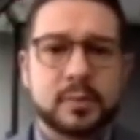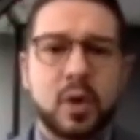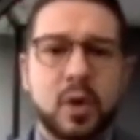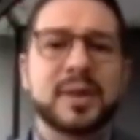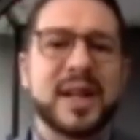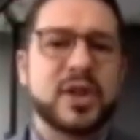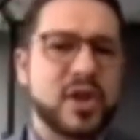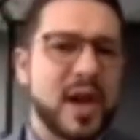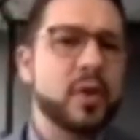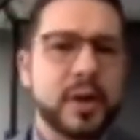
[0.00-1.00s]
all that
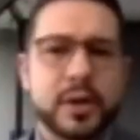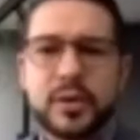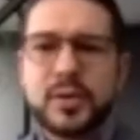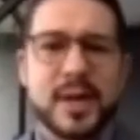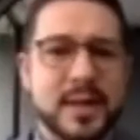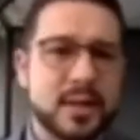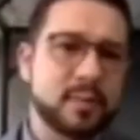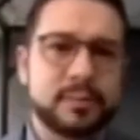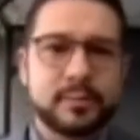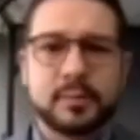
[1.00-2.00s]
January
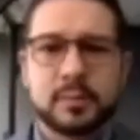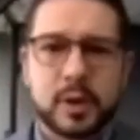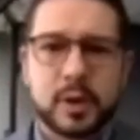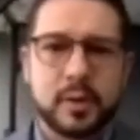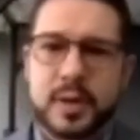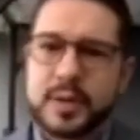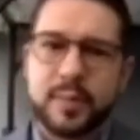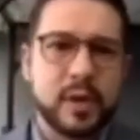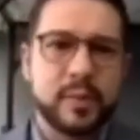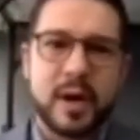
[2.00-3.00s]
enthusiasm could
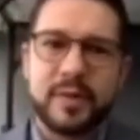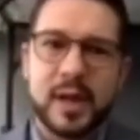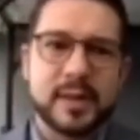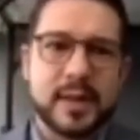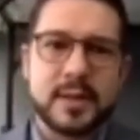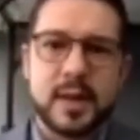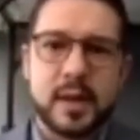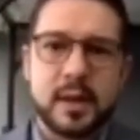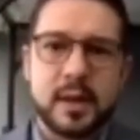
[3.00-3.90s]
disappear by Valentine's Day.